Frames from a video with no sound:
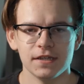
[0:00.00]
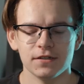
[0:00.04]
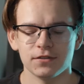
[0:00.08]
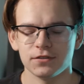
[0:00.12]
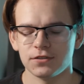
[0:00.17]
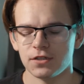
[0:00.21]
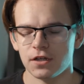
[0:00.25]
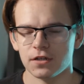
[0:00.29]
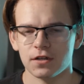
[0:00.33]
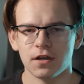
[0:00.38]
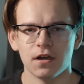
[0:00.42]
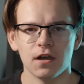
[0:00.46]
or
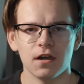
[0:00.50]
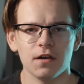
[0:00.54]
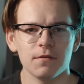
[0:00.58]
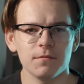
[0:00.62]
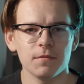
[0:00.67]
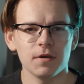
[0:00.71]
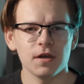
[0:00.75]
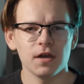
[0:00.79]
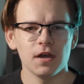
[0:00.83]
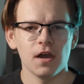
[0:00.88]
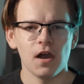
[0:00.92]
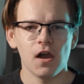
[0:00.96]

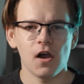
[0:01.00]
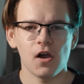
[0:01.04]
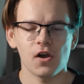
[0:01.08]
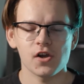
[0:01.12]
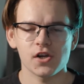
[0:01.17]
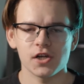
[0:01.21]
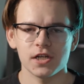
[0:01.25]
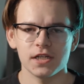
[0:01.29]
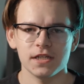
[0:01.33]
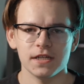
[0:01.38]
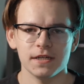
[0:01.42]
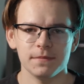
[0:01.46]
.com are
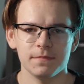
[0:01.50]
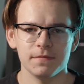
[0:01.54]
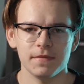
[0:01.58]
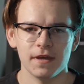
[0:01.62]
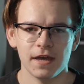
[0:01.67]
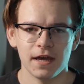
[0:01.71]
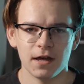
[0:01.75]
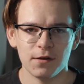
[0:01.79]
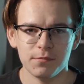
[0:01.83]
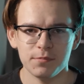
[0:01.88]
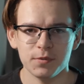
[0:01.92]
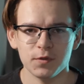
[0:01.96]
gonna
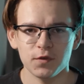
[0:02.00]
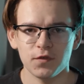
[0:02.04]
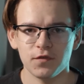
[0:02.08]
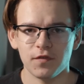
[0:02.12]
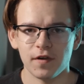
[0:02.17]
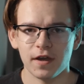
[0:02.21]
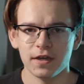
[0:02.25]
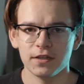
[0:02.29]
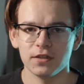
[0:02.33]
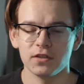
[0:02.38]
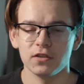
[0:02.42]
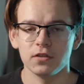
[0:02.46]
help you
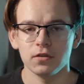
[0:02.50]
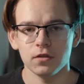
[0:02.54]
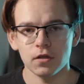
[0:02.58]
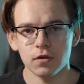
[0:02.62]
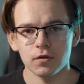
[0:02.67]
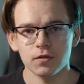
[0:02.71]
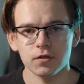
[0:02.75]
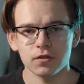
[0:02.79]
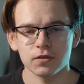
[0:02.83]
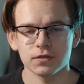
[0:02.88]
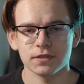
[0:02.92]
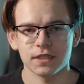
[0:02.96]
find
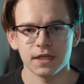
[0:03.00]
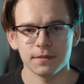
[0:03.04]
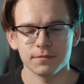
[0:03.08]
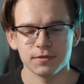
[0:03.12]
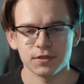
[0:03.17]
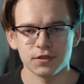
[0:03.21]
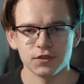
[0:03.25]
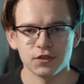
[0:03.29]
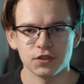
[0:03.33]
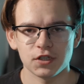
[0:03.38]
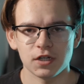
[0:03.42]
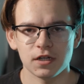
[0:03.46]
local types
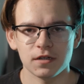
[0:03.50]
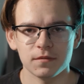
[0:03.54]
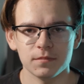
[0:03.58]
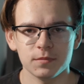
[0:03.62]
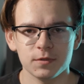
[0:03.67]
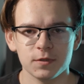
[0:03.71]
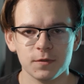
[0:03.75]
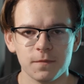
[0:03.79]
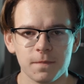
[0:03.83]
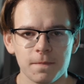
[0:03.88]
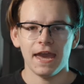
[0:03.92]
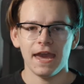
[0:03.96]
of
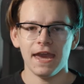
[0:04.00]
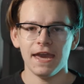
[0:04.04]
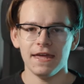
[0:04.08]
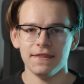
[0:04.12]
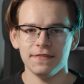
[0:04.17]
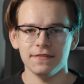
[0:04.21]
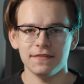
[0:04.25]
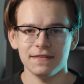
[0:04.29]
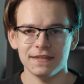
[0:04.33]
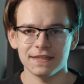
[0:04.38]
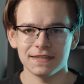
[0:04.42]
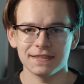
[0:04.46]
jobs,
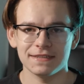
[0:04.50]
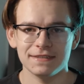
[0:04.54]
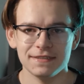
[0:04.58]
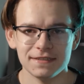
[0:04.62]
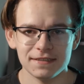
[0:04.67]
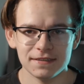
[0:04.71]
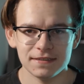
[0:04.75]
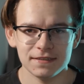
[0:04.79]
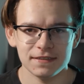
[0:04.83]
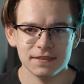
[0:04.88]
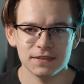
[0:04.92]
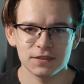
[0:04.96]
and
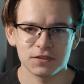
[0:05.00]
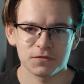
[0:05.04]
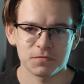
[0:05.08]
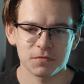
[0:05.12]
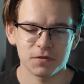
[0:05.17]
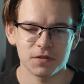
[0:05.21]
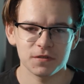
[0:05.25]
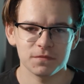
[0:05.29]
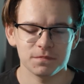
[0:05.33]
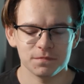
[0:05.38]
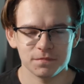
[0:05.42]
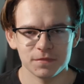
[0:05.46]
LinkedIn is
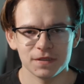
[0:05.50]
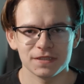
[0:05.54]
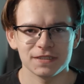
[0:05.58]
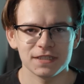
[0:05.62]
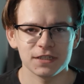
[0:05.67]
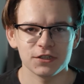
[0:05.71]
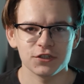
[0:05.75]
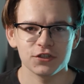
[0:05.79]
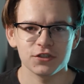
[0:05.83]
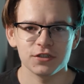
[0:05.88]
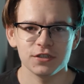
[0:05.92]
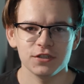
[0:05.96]
what
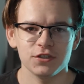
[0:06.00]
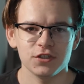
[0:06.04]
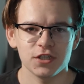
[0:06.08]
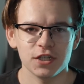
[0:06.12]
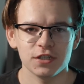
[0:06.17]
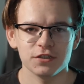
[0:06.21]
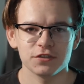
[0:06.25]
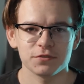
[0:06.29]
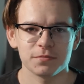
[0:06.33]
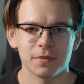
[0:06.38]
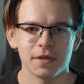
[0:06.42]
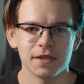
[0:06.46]
essentially
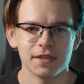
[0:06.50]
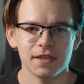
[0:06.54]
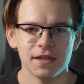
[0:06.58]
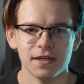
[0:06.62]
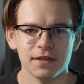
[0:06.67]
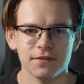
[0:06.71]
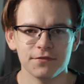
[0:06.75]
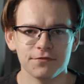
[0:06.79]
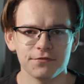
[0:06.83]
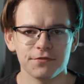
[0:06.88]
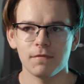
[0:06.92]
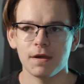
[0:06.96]
changed my
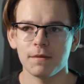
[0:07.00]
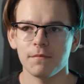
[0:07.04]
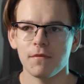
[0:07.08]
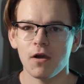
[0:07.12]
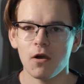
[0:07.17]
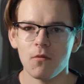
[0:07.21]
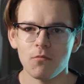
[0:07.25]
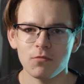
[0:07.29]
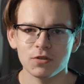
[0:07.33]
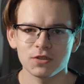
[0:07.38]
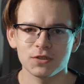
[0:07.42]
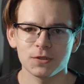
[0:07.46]
life. My
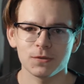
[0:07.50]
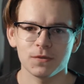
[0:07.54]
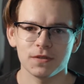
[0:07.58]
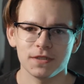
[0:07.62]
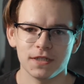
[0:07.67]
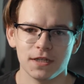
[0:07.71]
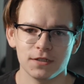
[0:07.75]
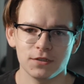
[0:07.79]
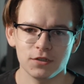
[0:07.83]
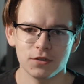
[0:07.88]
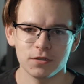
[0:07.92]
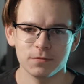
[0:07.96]
mom was the one
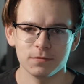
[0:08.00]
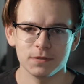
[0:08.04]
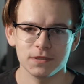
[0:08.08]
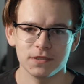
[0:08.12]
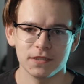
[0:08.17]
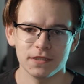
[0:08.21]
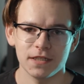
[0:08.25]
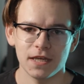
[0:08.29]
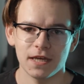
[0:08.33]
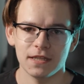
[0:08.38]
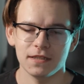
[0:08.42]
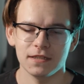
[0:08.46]
that told me
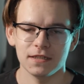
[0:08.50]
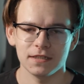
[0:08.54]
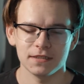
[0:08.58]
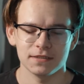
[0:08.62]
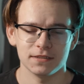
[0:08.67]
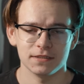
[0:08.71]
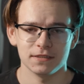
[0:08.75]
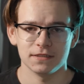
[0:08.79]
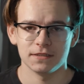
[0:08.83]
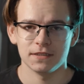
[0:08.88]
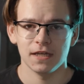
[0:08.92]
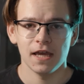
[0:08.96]
to get
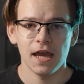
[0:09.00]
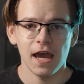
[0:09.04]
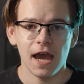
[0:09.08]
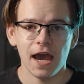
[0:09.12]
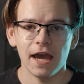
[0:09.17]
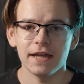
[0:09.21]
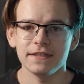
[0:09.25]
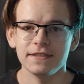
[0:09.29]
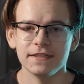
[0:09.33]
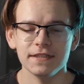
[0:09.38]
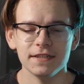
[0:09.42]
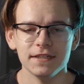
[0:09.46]
LinkedIn.
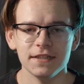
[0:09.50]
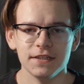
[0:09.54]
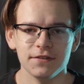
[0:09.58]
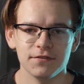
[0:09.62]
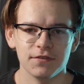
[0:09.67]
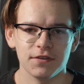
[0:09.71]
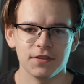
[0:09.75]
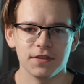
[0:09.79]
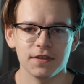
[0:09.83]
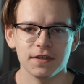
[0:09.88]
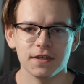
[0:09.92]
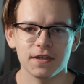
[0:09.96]
I didn't
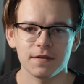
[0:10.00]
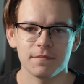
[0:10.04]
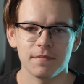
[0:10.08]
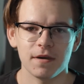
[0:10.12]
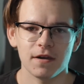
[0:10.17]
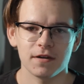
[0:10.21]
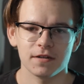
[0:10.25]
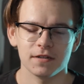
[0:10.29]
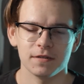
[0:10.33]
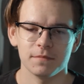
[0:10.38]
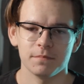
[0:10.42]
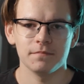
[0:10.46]
even think
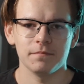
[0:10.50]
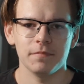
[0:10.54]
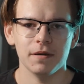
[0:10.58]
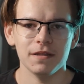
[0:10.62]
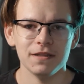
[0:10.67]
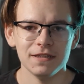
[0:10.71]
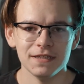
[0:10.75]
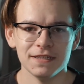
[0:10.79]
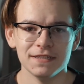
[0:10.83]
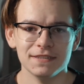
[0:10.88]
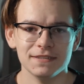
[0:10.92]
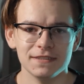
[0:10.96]
about it,
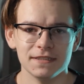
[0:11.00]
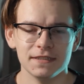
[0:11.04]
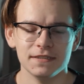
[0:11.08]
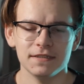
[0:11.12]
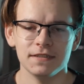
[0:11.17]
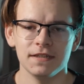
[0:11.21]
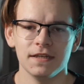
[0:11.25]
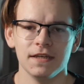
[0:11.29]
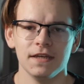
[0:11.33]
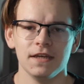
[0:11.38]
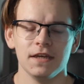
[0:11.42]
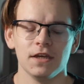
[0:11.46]
but
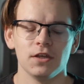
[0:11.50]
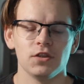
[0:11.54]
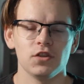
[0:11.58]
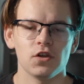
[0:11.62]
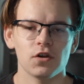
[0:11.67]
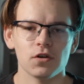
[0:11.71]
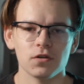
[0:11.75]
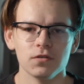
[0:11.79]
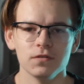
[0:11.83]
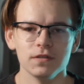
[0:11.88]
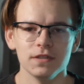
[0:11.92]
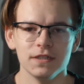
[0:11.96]
LinkedIn,
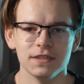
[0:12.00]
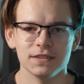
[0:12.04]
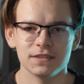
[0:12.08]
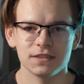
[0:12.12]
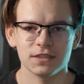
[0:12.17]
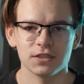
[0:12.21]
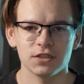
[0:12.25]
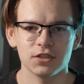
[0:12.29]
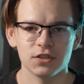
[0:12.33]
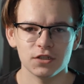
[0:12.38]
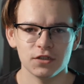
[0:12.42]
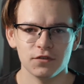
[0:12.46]
not only is
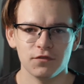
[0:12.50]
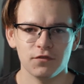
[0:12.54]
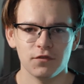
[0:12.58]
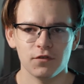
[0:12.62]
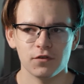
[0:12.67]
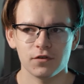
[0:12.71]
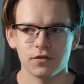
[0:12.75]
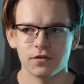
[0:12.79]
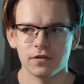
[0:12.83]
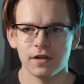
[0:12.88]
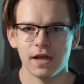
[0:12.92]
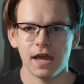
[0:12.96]
it good
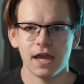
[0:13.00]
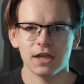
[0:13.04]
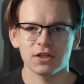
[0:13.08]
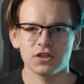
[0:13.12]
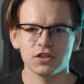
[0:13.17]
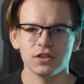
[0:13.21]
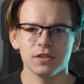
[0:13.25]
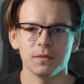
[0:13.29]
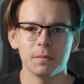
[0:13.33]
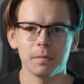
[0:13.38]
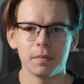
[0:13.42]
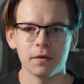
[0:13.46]
for
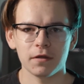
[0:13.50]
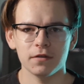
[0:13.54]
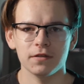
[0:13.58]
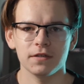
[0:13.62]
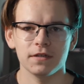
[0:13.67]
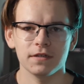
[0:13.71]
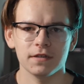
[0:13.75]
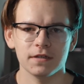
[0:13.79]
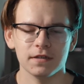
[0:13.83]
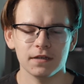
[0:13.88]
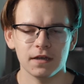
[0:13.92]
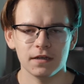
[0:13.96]
actually
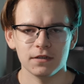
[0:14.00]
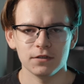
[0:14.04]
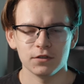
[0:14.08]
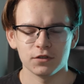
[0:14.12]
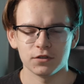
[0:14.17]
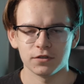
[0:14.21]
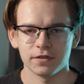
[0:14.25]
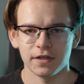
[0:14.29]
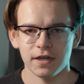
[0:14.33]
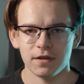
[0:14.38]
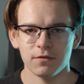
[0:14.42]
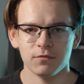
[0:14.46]
building
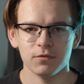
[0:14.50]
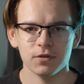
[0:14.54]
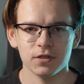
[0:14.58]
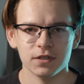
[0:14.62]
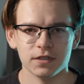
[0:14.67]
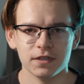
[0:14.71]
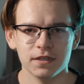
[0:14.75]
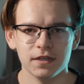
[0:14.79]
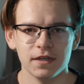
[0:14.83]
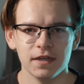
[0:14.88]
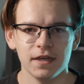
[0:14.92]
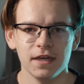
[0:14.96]
your
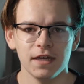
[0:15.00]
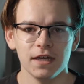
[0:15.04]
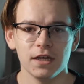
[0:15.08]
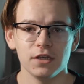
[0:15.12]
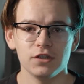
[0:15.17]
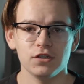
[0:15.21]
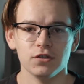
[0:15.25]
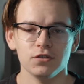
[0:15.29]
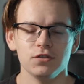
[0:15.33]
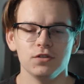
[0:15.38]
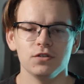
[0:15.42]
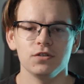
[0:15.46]
network,
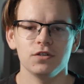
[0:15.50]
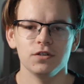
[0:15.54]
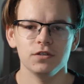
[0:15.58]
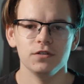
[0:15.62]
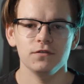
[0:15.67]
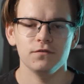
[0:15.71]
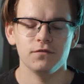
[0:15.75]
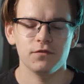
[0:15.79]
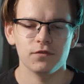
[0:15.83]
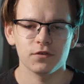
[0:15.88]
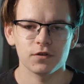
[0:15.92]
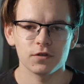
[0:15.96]
it's also good
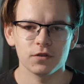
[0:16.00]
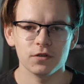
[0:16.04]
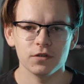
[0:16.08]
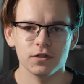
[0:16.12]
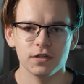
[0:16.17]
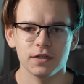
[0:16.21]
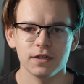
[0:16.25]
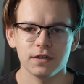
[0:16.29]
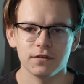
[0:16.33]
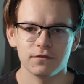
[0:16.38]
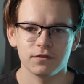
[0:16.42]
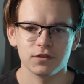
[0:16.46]
for
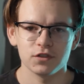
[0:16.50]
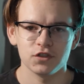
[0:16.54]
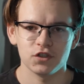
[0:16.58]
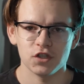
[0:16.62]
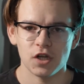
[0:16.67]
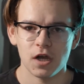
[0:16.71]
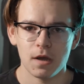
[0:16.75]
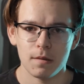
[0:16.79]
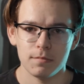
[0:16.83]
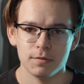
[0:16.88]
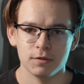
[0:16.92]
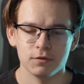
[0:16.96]
looking for
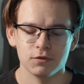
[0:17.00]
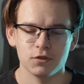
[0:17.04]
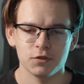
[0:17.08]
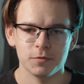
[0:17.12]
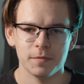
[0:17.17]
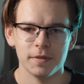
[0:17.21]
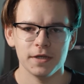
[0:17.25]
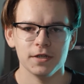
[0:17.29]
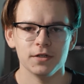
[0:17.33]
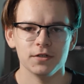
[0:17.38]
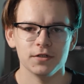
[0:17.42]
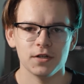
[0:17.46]
jobs which
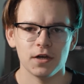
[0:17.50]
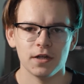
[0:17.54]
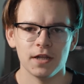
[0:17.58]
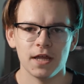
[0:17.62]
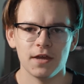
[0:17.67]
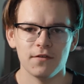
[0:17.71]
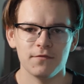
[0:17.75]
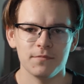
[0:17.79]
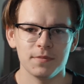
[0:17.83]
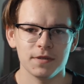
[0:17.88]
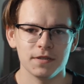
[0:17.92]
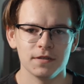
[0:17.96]
may or not
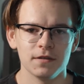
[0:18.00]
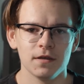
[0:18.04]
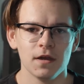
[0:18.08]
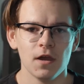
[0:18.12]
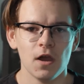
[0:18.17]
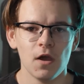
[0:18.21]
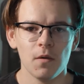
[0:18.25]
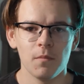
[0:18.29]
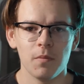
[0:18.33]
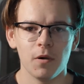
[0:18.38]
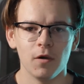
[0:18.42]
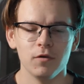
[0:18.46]
have been
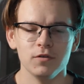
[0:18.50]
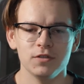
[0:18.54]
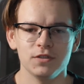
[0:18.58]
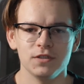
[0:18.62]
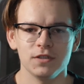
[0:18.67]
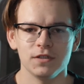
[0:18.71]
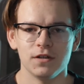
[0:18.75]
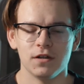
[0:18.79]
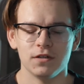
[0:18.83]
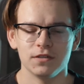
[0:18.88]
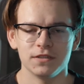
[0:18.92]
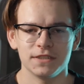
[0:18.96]

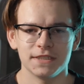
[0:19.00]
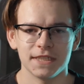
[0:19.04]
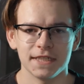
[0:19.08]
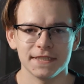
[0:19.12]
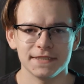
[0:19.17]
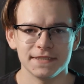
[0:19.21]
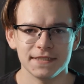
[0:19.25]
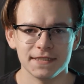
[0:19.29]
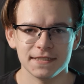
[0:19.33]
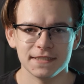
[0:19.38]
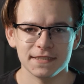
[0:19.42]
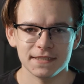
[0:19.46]
posted on
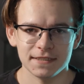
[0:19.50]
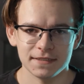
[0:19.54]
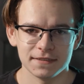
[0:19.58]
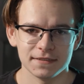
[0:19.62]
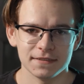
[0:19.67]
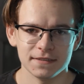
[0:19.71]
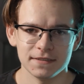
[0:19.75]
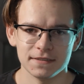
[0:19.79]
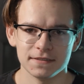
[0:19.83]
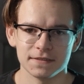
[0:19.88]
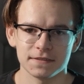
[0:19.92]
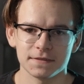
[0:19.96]
sites like
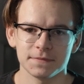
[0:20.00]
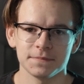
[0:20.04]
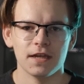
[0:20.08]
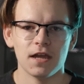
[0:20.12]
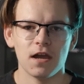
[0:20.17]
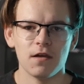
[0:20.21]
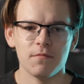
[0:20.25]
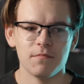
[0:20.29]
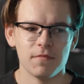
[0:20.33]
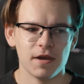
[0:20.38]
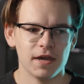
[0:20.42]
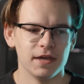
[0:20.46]
Indeed. I
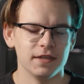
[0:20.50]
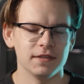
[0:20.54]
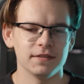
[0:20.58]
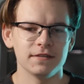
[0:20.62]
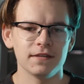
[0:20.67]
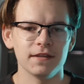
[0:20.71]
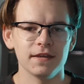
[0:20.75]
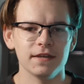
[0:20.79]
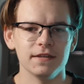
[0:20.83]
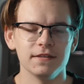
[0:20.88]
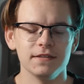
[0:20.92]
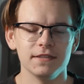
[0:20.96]
got my
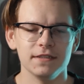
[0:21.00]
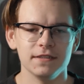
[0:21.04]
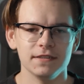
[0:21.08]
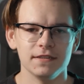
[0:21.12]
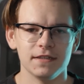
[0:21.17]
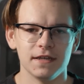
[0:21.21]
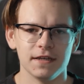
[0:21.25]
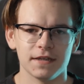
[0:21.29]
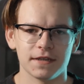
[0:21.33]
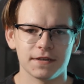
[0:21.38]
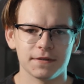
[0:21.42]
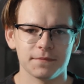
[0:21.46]
daily
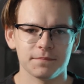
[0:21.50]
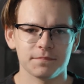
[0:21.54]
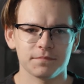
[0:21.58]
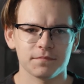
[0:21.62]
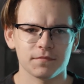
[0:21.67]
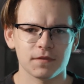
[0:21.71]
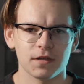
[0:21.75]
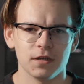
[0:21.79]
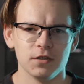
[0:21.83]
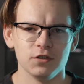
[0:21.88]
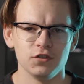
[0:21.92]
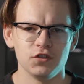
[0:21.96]

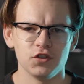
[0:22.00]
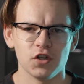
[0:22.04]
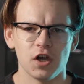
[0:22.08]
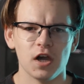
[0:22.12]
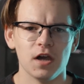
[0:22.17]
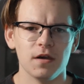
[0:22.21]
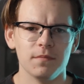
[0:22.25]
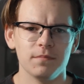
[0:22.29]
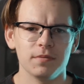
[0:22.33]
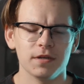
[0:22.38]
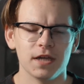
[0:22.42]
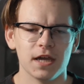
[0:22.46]

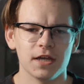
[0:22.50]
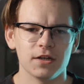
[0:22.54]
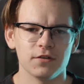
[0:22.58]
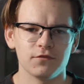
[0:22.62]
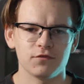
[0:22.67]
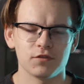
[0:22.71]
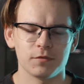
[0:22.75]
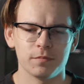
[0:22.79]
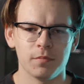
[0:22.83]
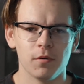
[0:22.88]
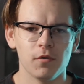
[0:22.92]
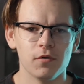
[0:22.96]
job kind
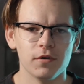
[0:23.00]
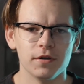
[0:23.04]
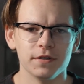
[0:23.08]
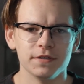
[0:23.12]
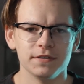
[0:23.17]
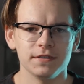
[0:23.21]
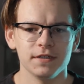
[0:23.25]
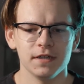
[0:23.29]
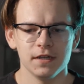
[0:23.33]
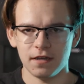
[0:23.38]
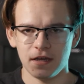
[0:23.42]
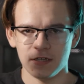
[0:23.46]
of
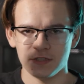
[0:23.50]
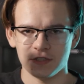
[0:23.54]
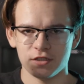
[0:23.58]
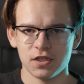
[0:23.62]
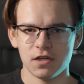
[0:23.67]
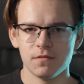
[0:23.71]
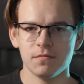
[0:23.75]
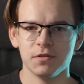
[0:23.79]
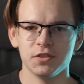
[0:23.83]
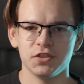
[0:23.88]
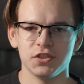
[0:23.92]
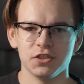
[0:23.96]
report. I
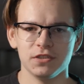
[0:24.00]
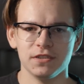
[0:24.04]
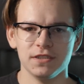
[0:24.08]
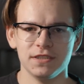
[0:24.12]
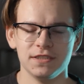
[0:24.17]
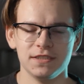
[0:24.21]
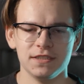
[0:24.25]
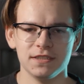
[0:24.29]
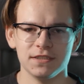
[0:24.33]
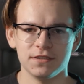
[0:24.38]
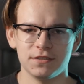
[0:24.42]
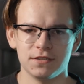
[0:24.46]
saw a bunch of
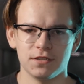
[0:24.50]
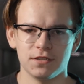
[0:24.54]
listings,